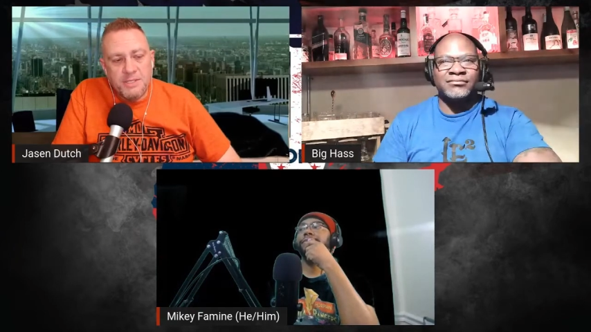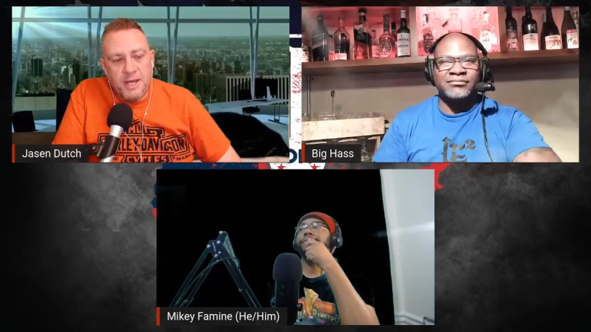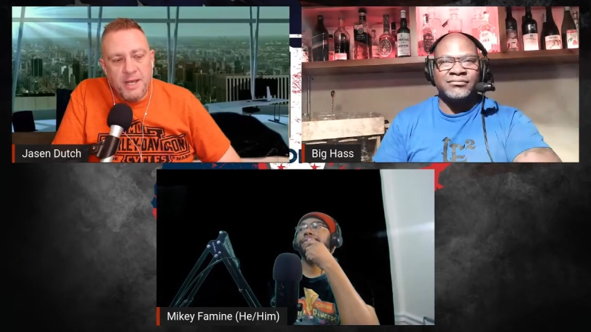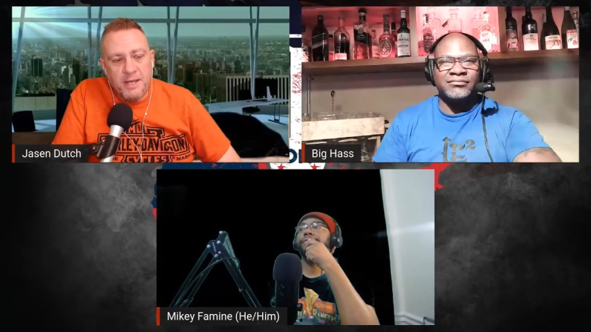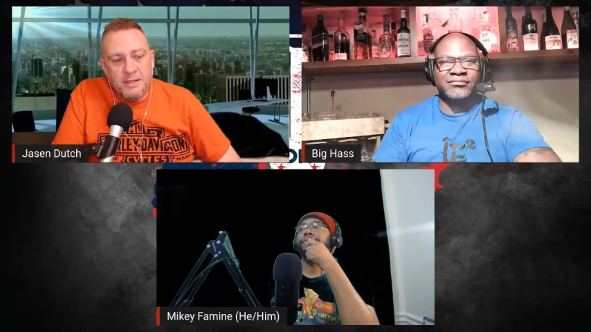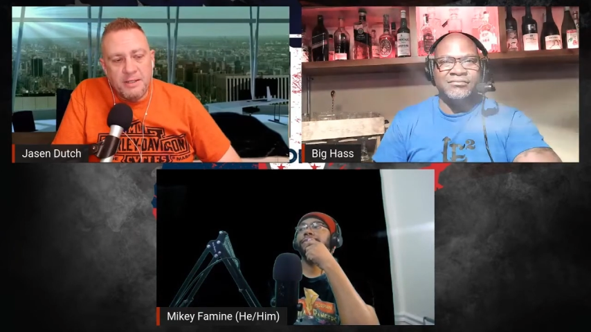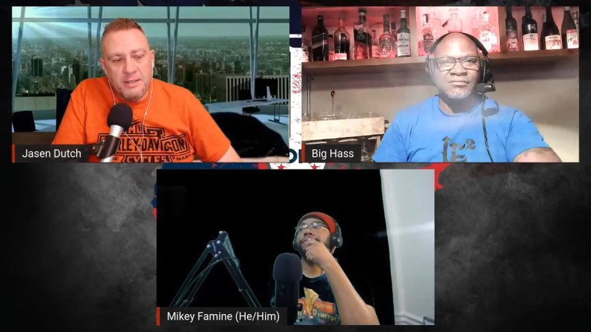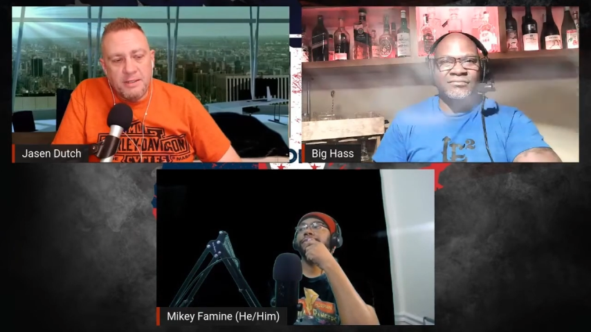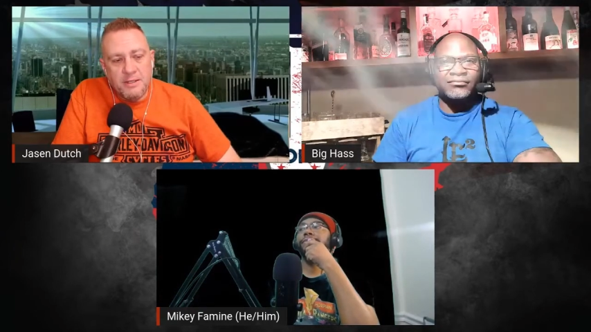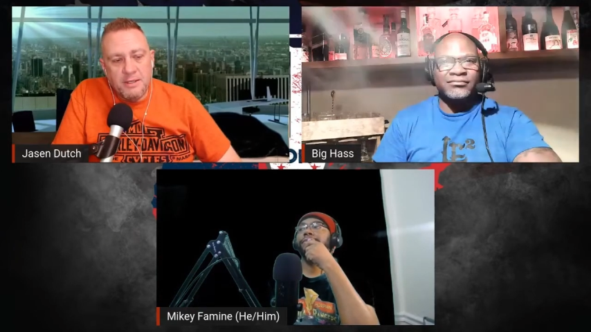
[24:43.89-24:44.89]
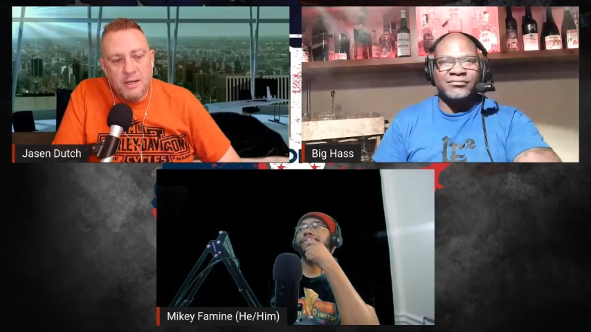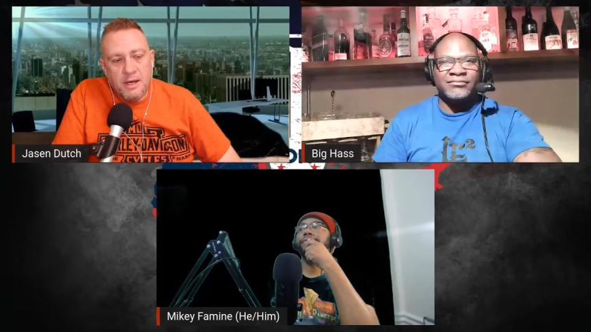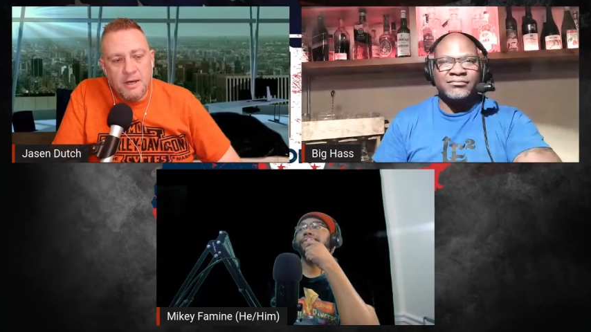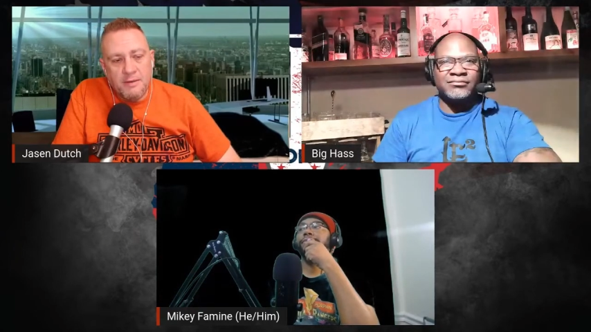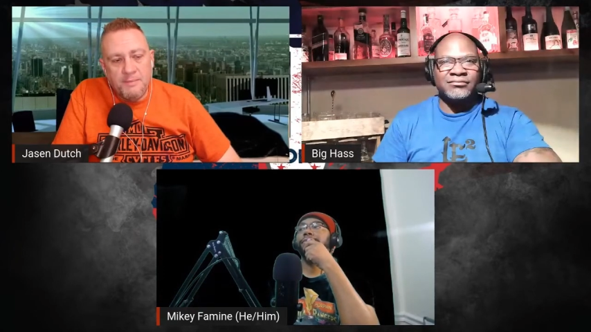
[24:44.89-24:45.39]
Speaker 1: and
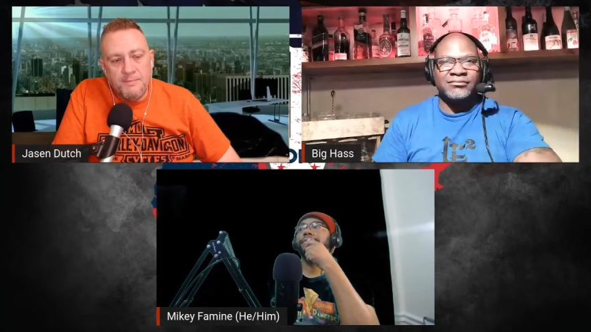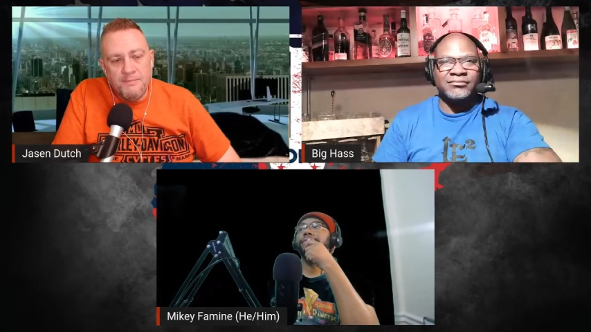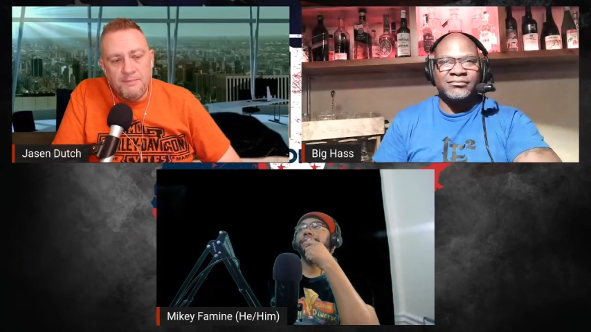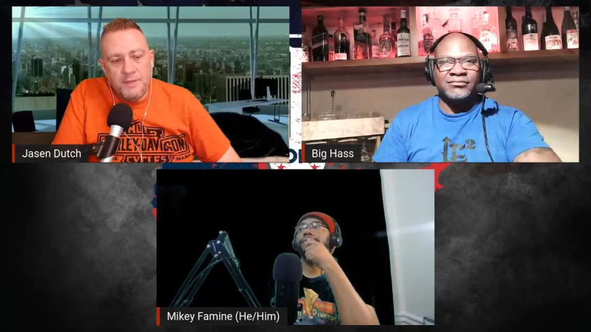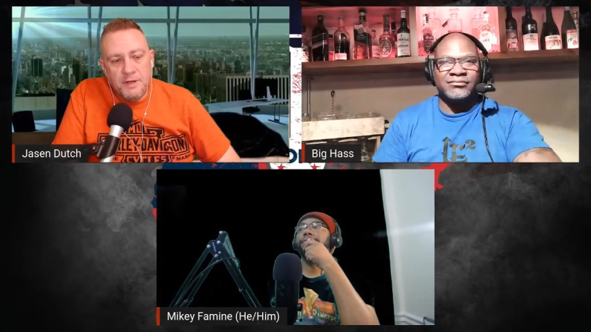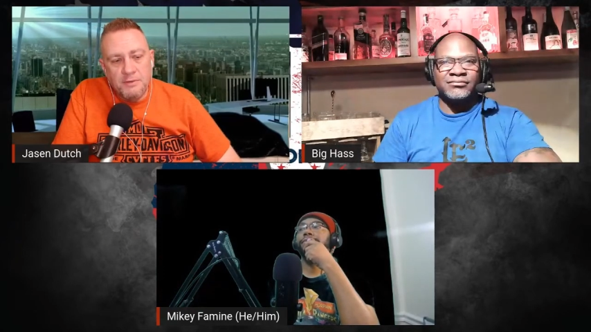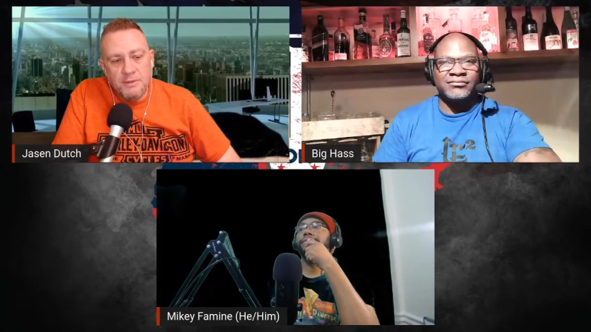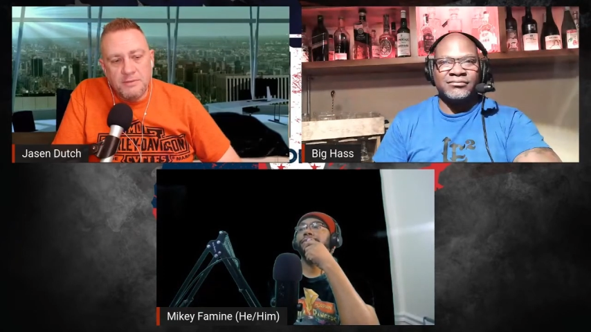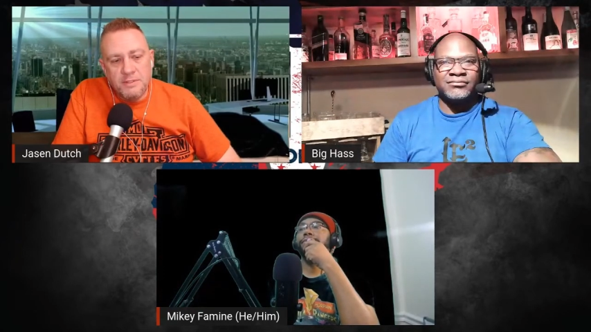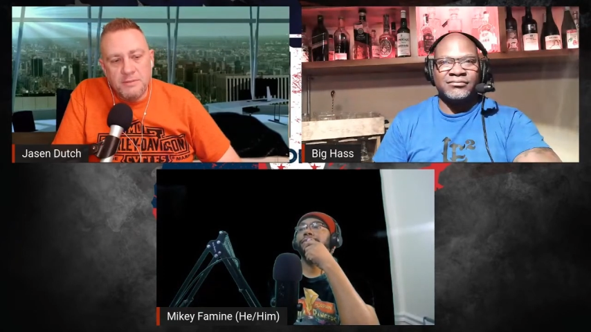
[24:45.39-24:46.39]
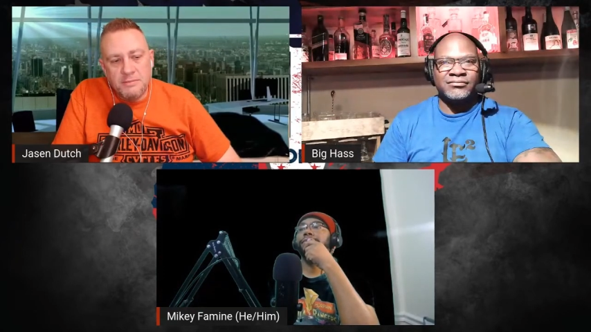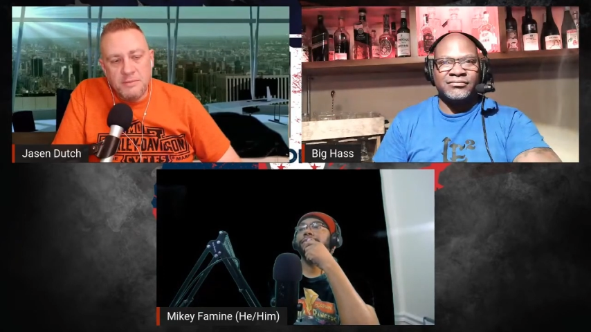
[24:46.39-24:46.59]
um, you know the,